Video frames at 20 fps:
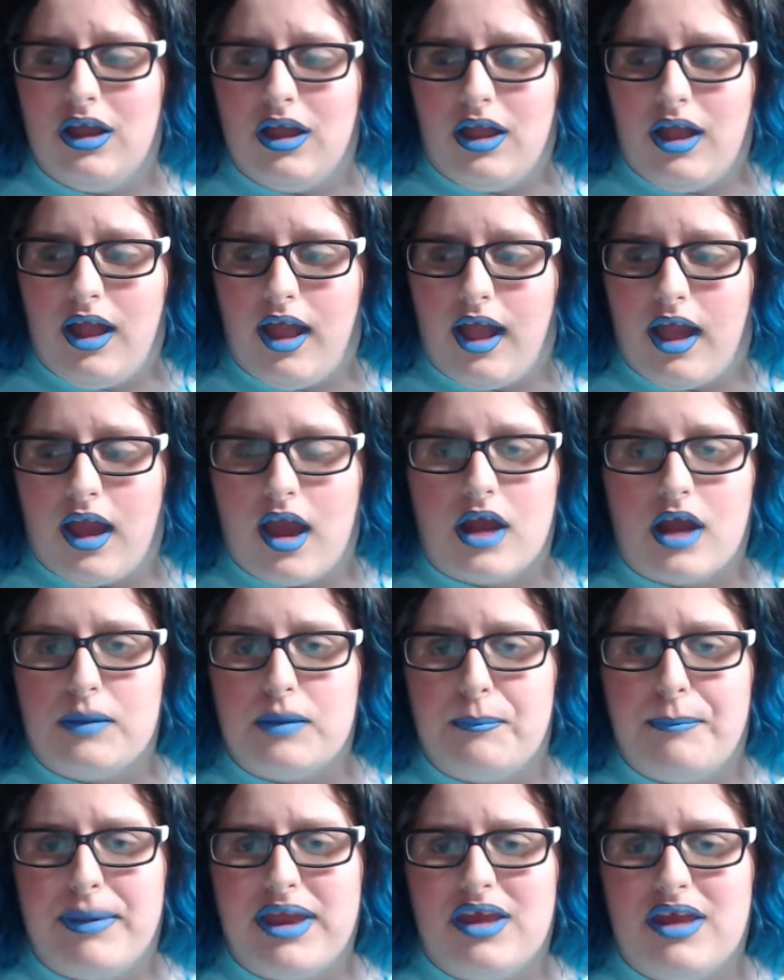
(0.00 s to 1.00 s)

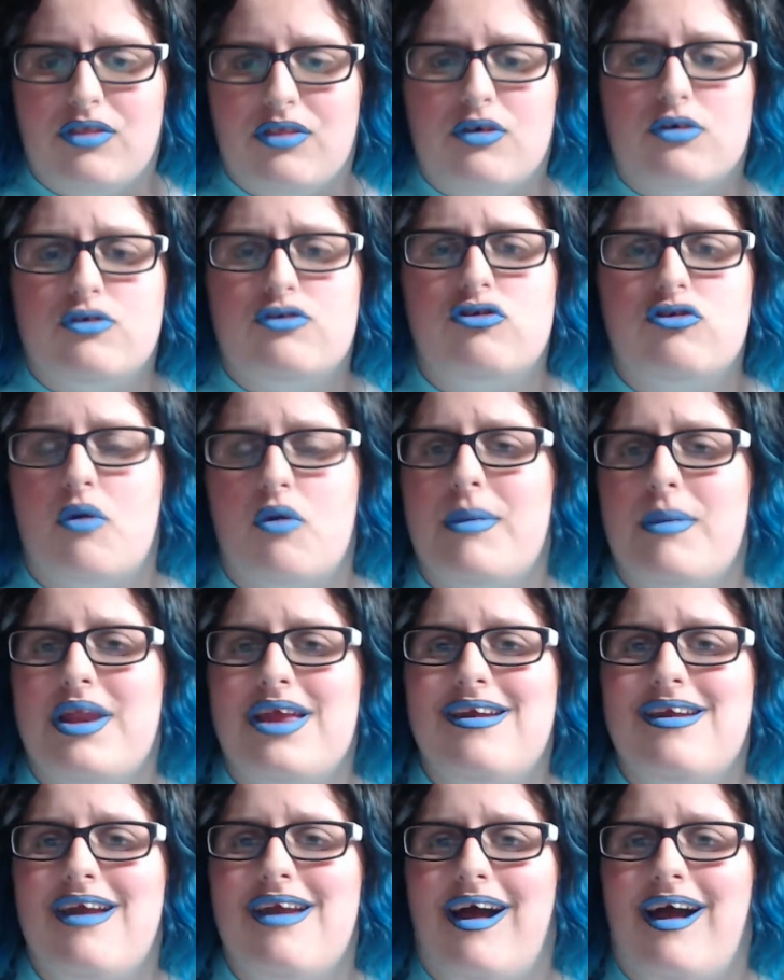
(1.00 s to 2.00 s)
and B, there's so
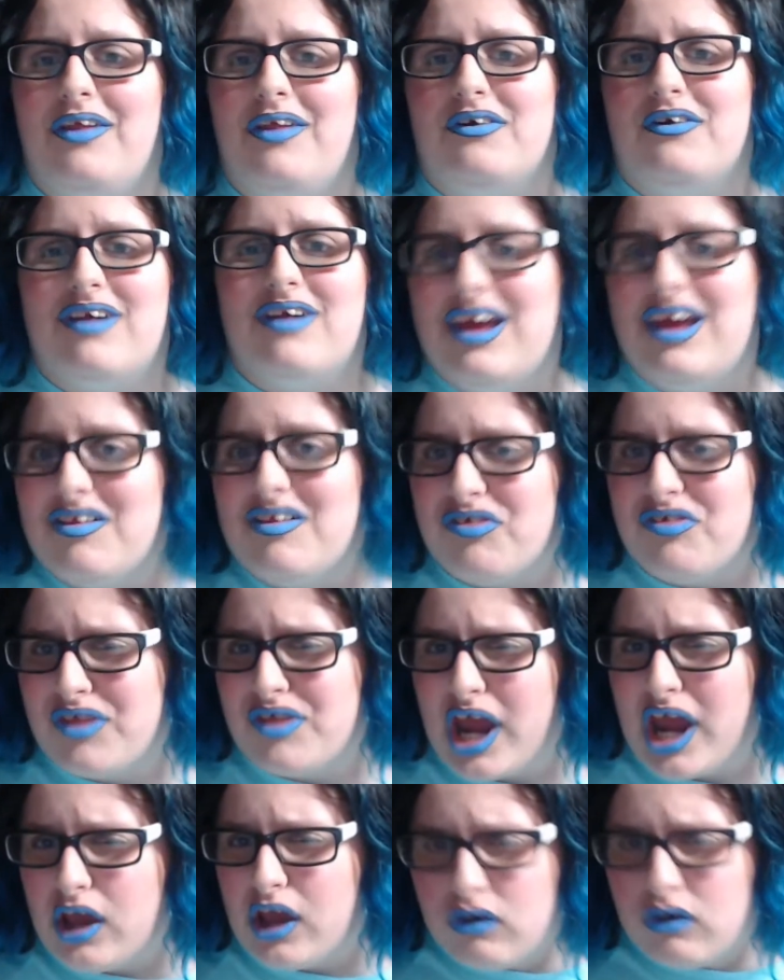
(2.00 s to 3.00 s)
many other kids
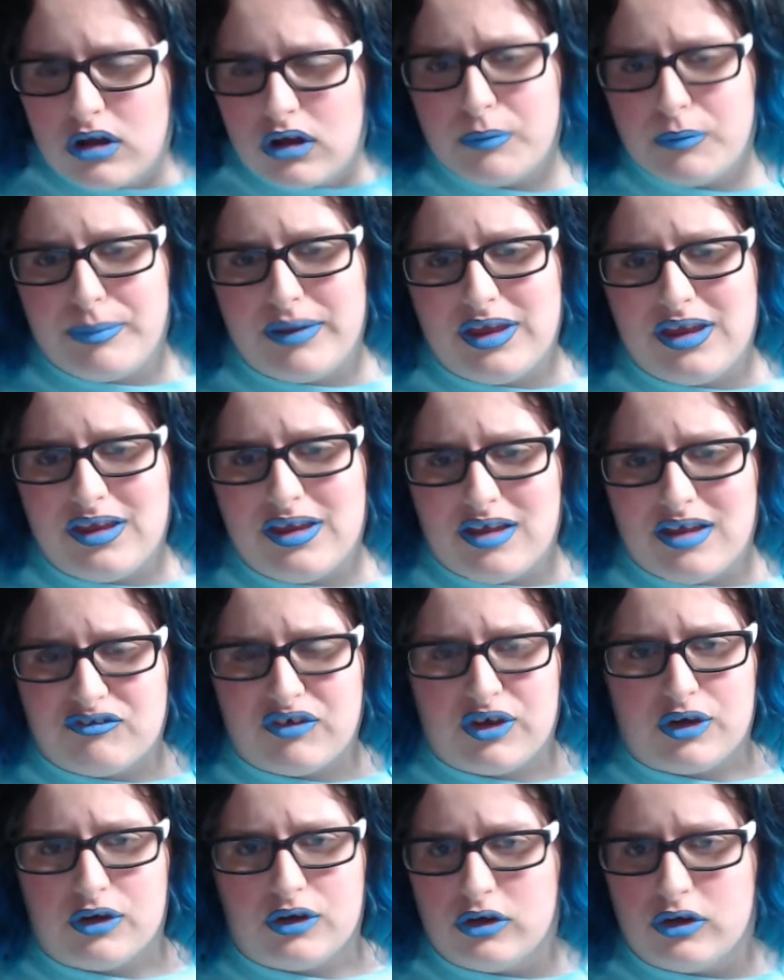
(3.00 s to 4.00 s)
that I could be
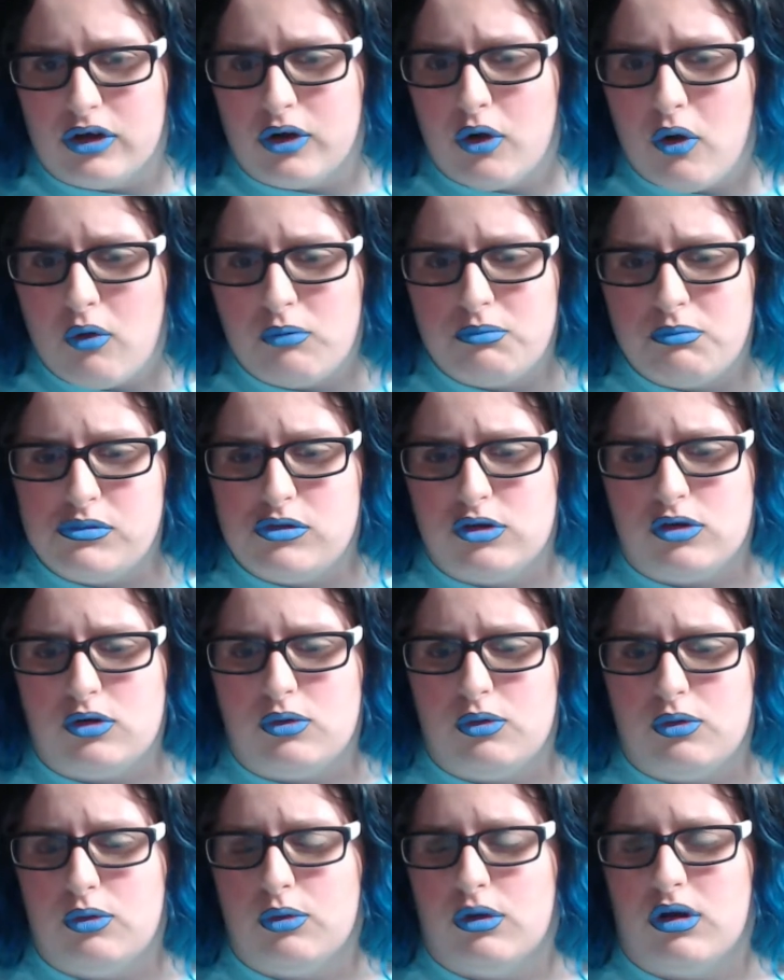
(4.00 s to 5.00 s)
giving a good home
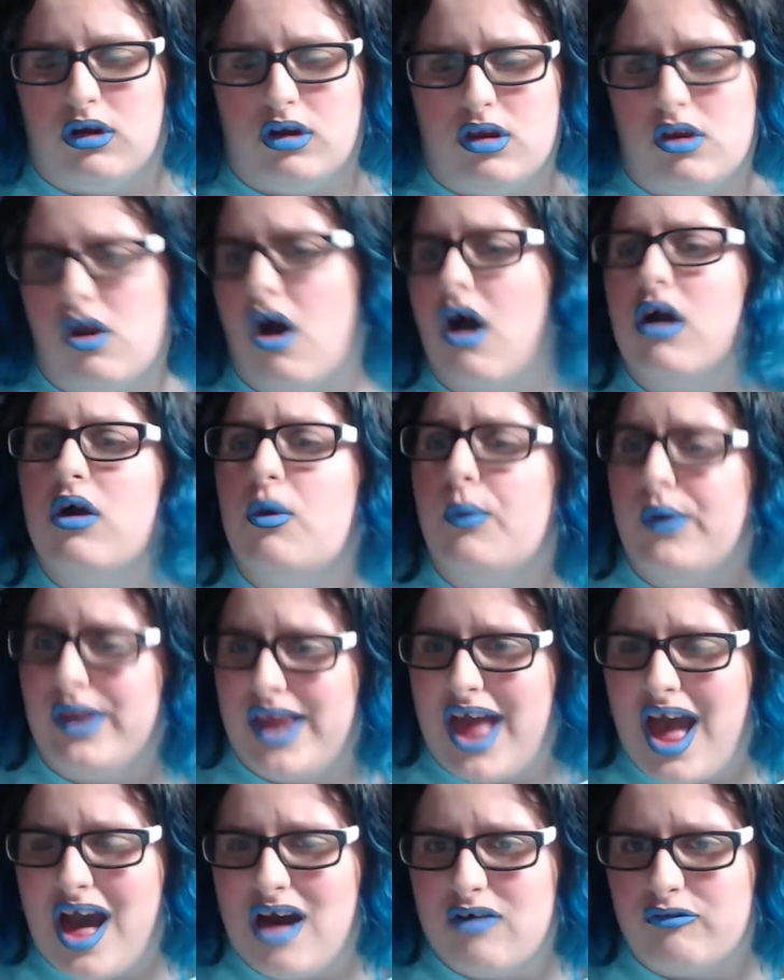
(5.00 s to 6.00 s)
to who are not going to
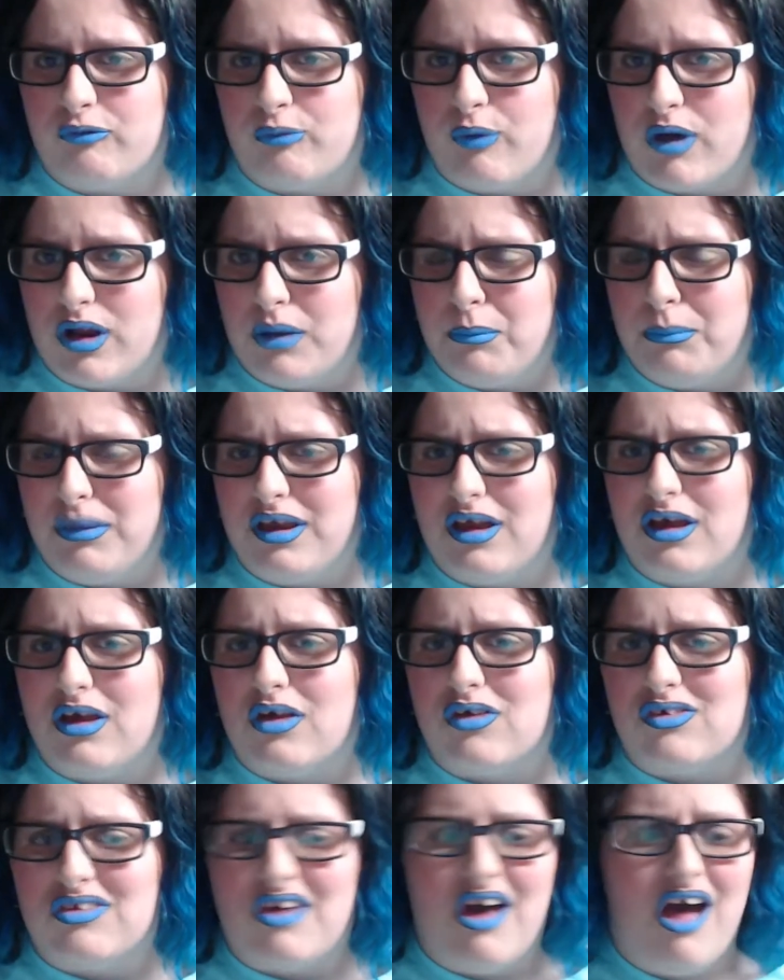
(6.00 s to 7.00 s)
have one,
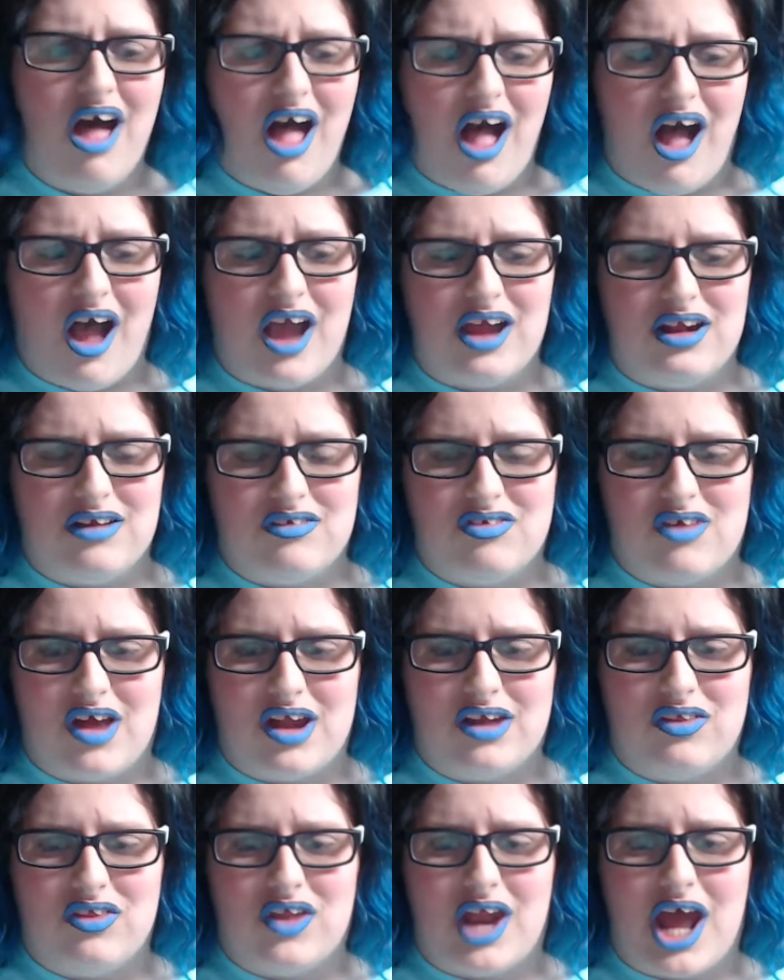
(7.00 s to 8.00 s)
because I
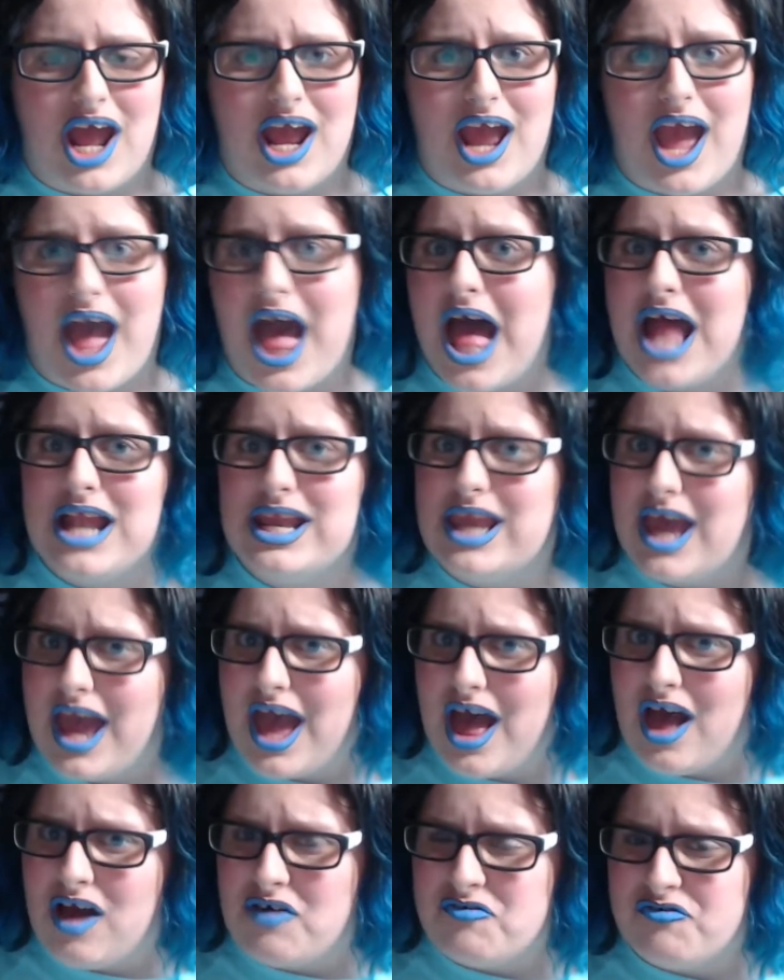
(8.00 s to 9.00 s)
decided that I had to
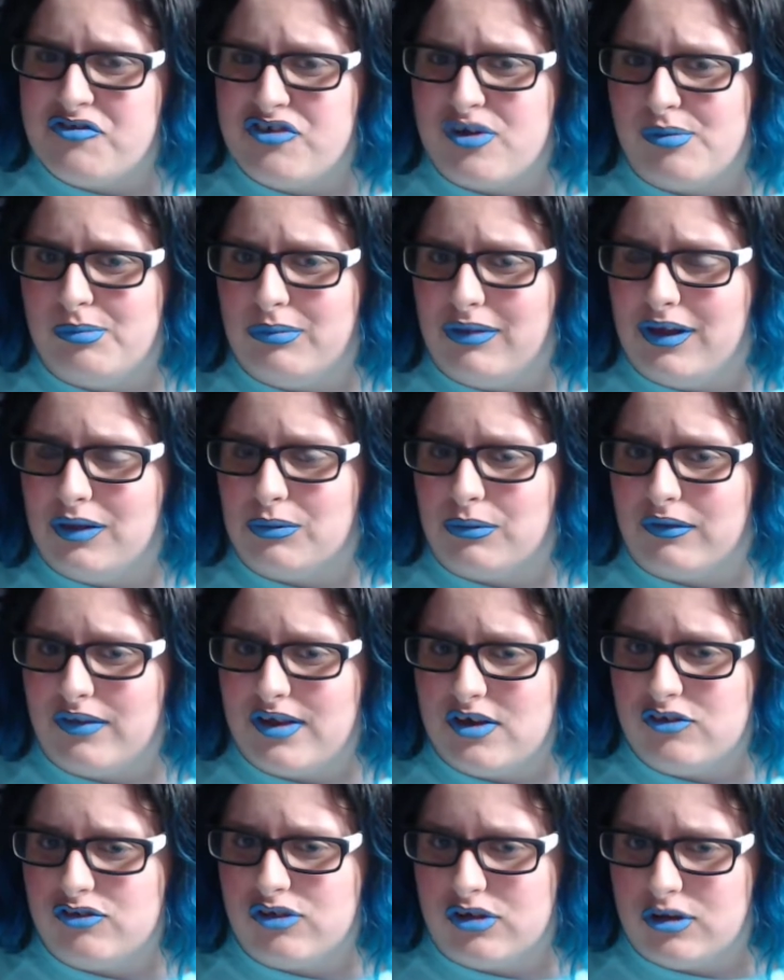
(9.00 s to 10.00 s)
have some blood
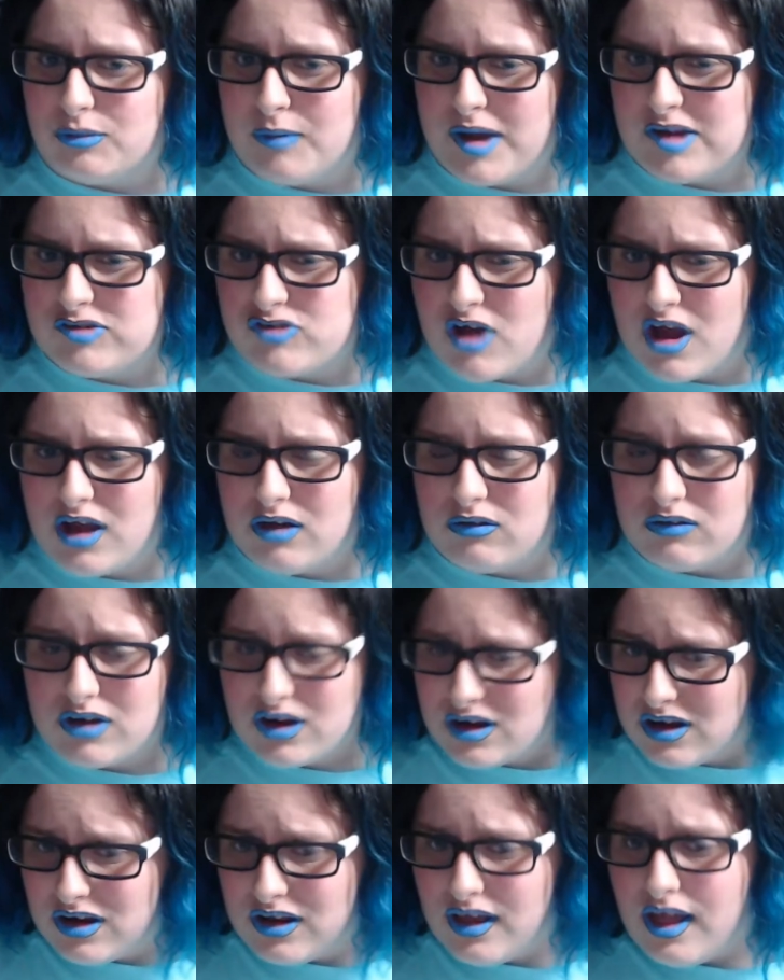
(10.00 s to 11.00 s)
relation to my child,
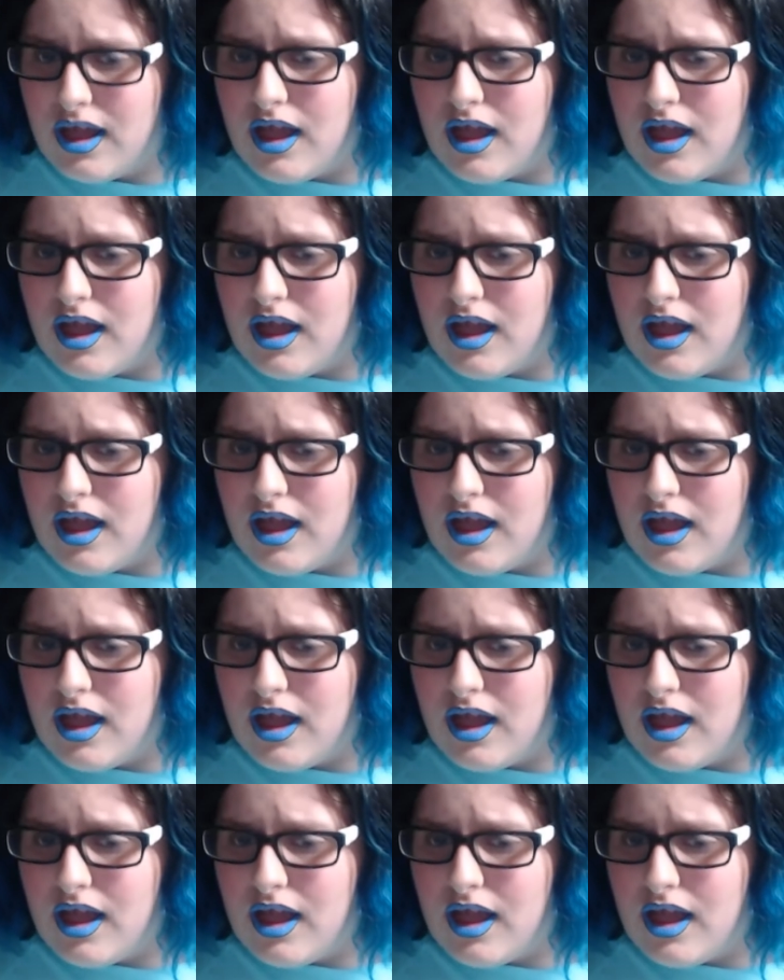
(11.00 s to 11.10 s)
and